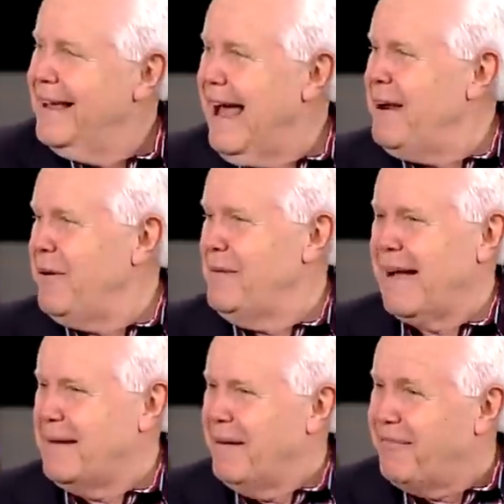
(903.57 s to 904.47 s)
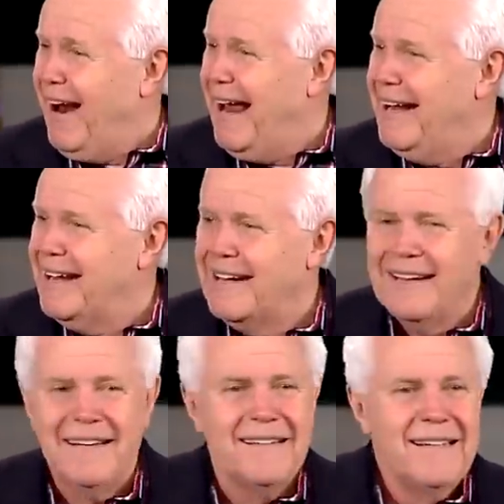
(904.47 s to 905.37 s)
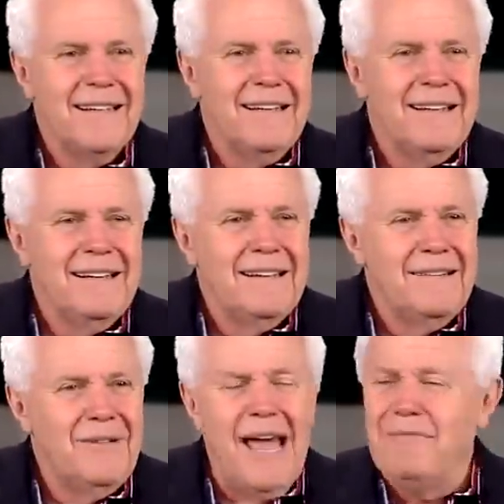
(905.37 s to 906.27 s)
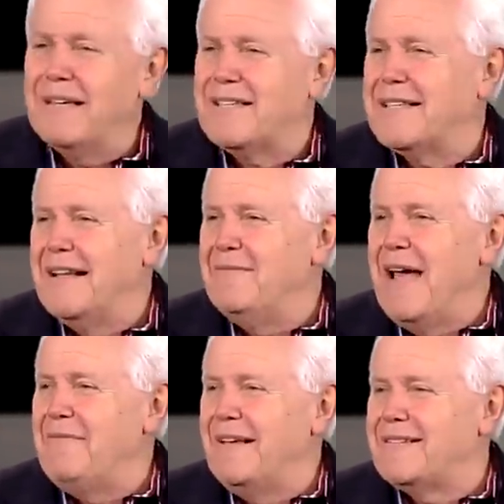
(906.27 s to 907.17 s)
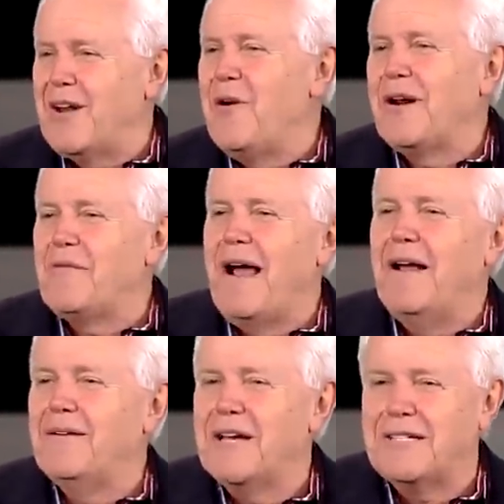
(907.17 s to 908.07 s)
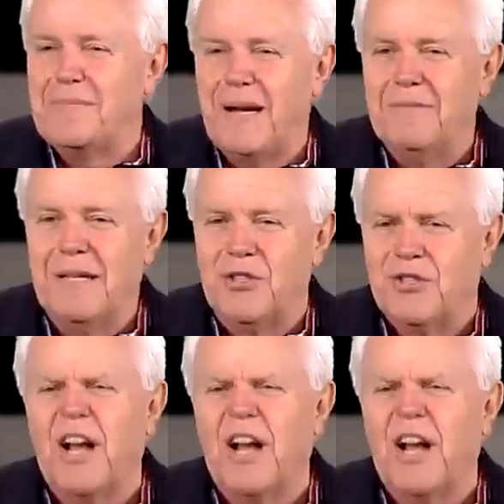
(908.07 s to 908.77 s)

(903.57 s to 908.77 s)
I don't want to make them afraid. We have this slogan around Justin Brand's ministry,